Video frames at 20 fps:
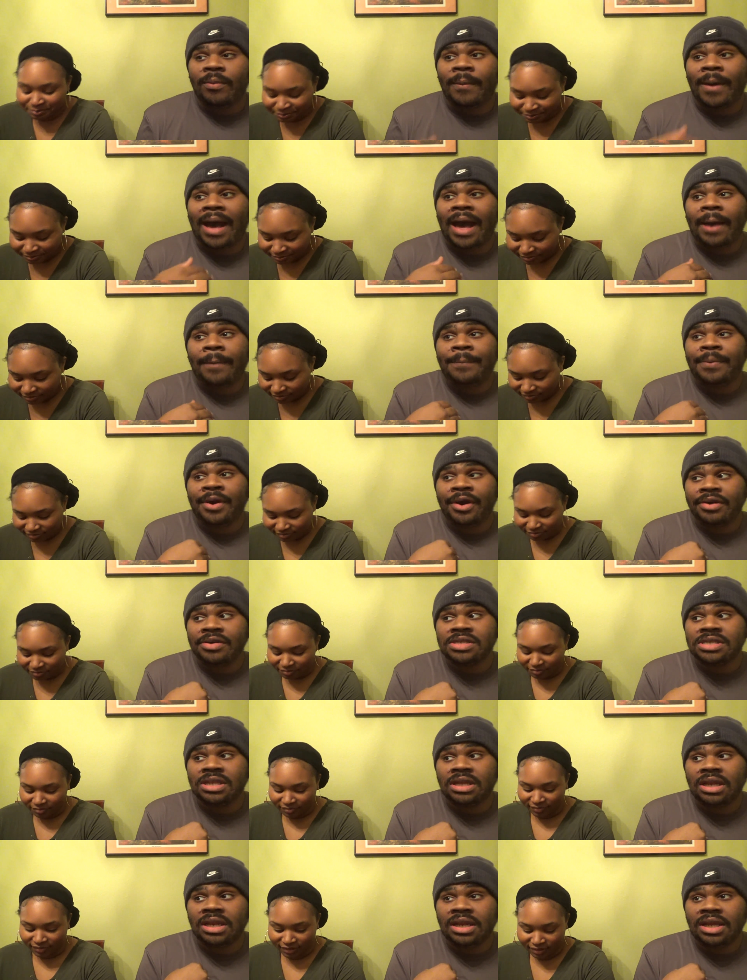Speaker 1: I
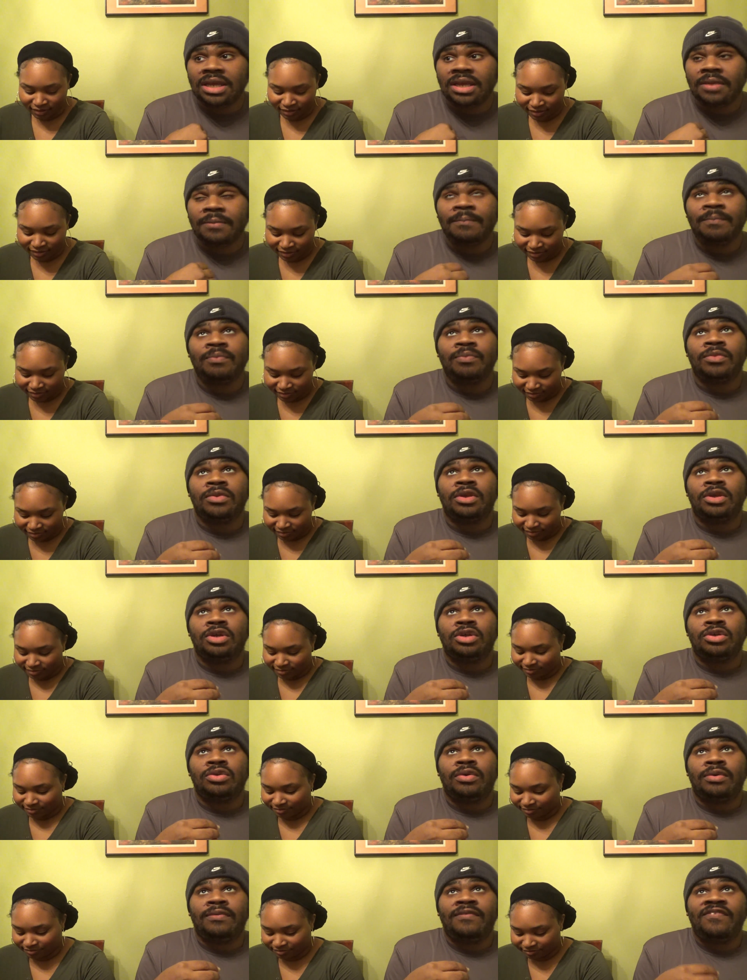personally
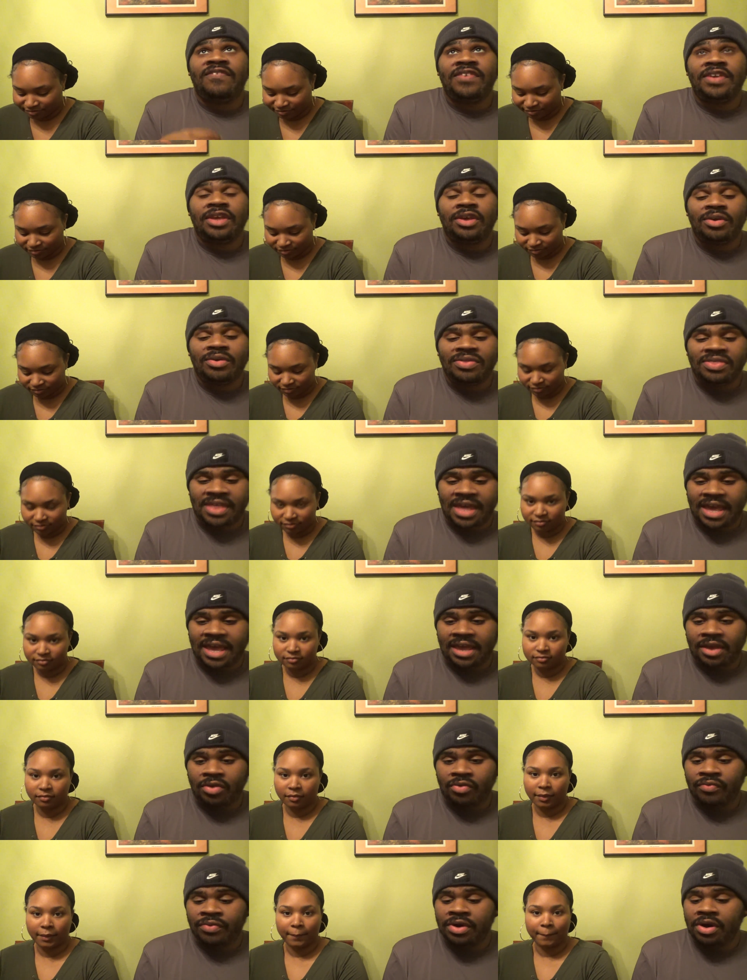feel that
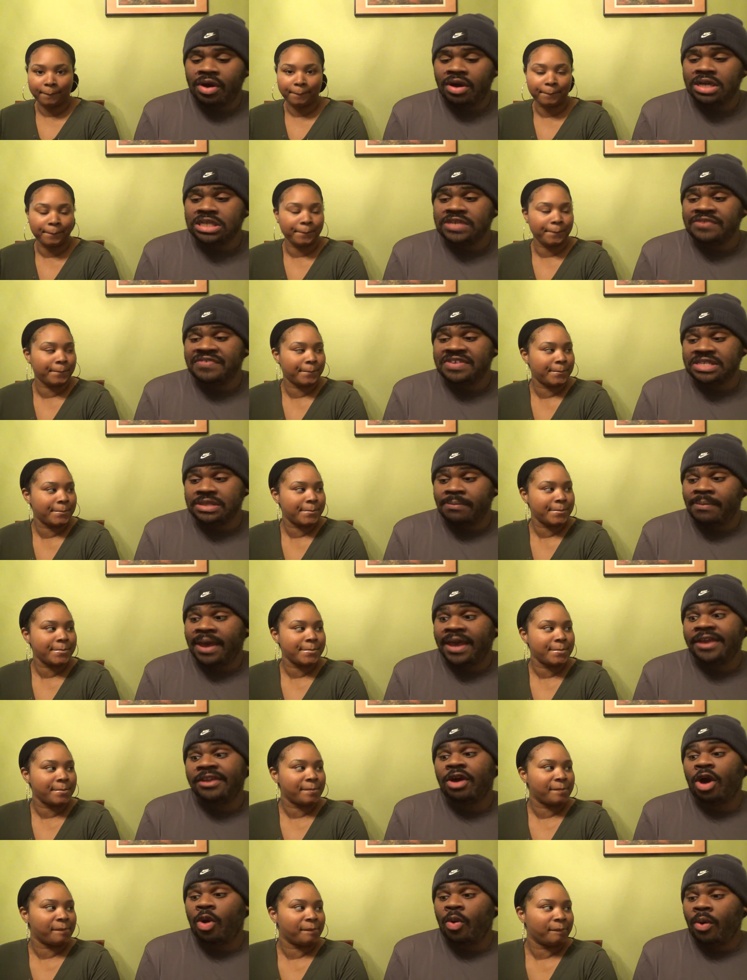regardless if it's a man
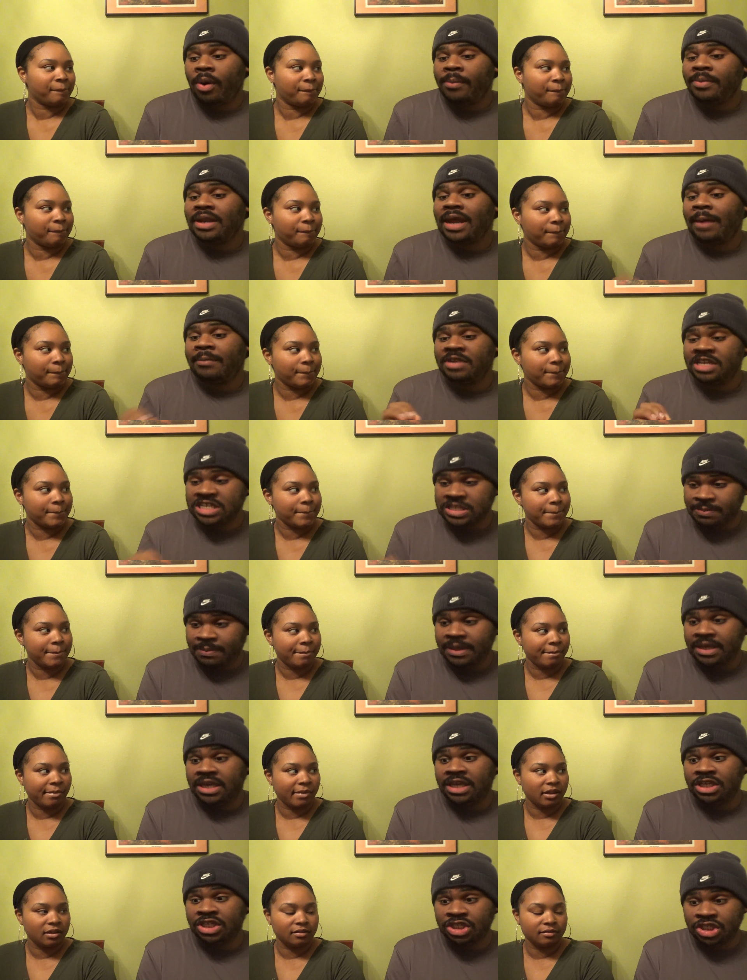or woman, I'm just
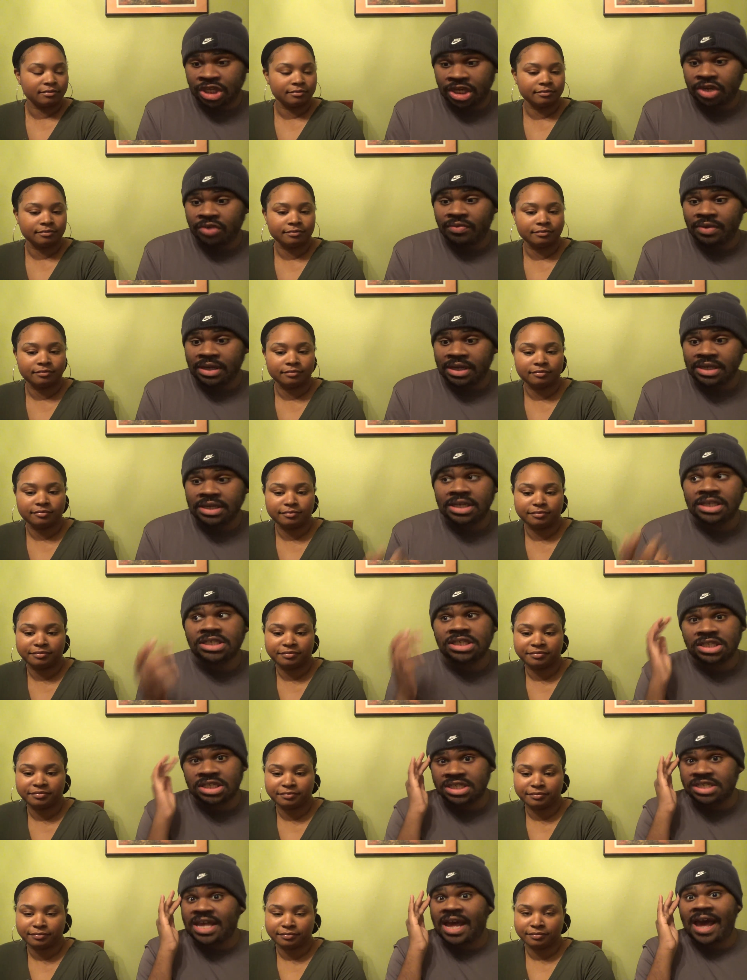speaking generally. This is
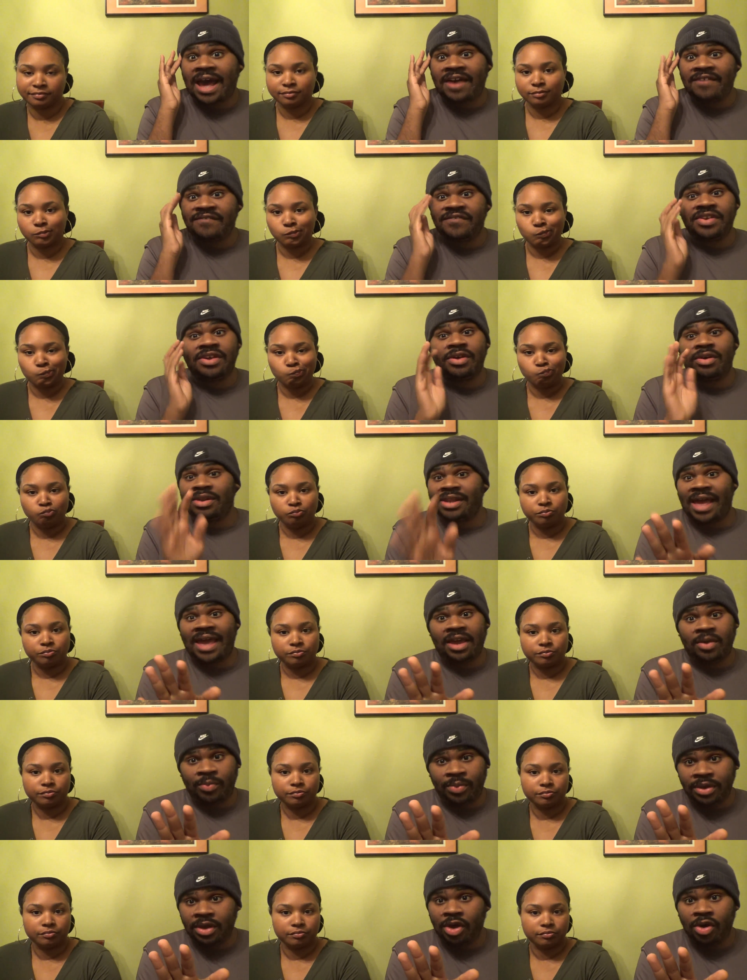just how I feel. Like
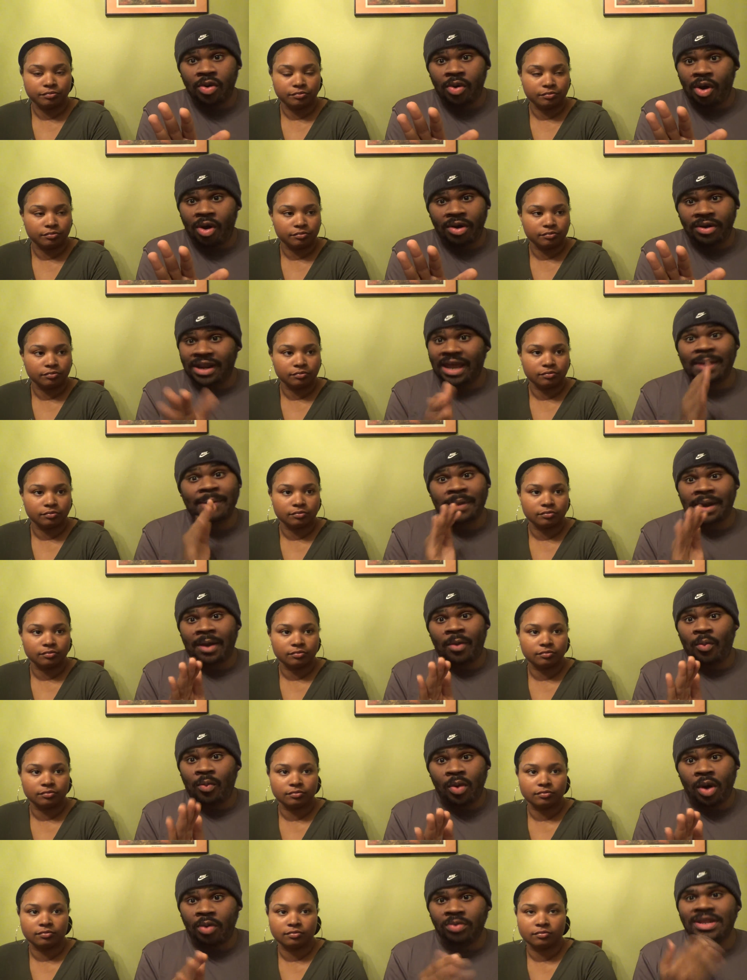we could go all night, but I
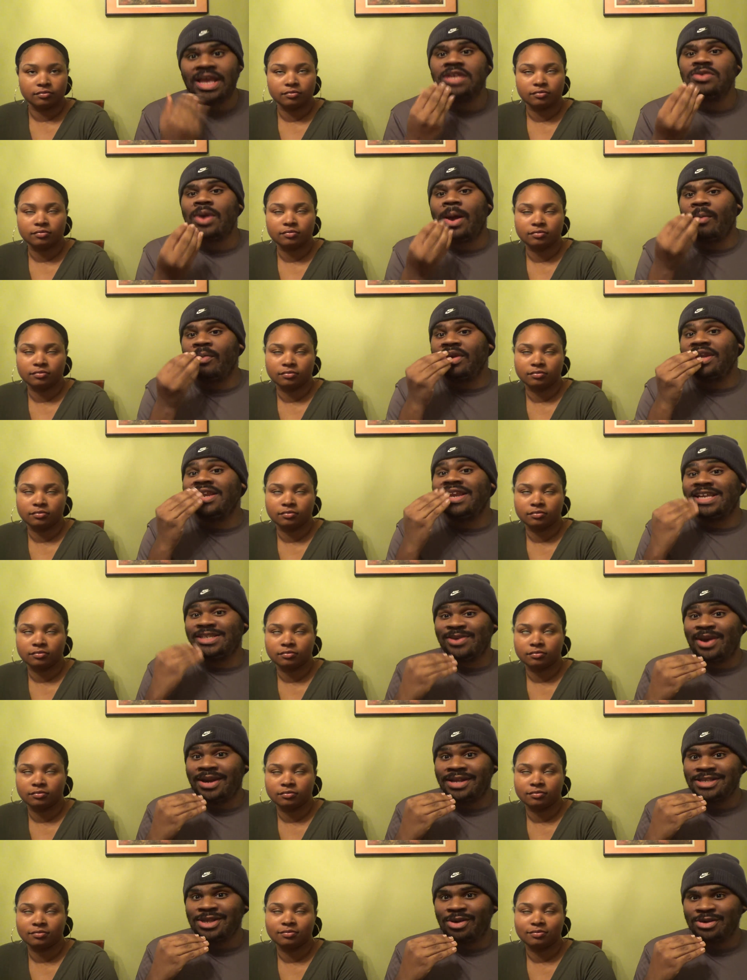won't. That's why I'm really not trying
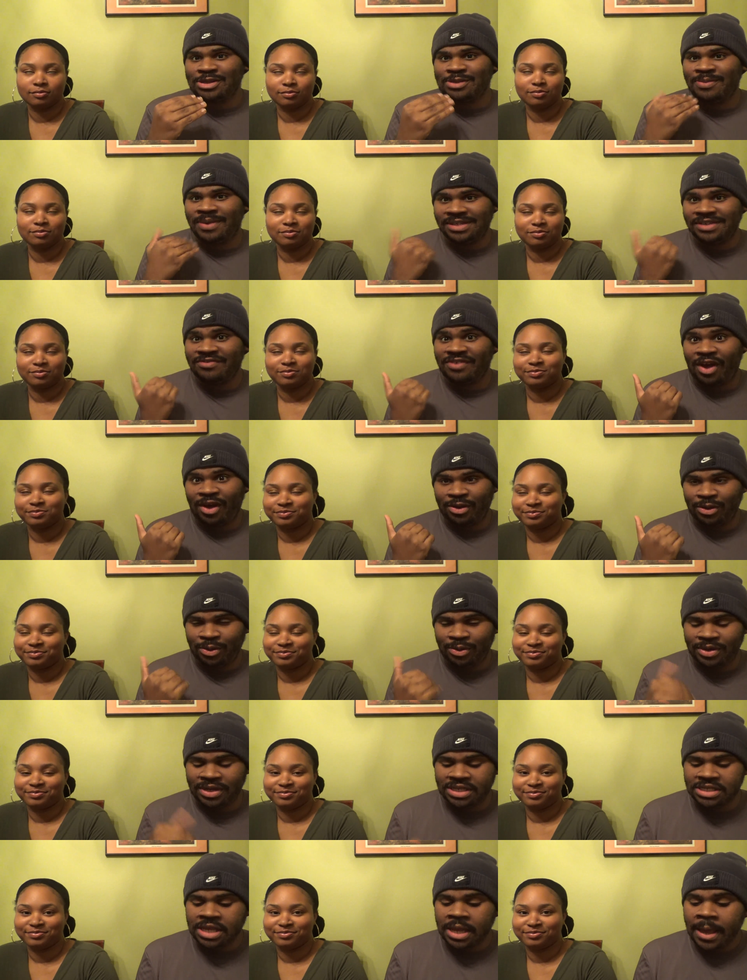to talk too much. If y'all
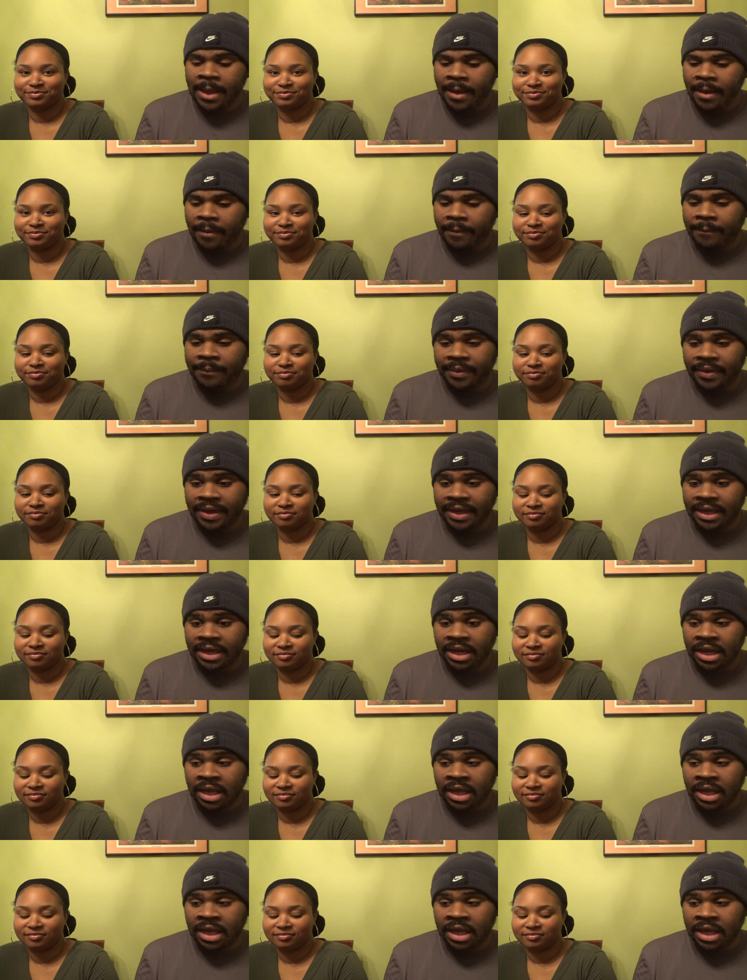notice, but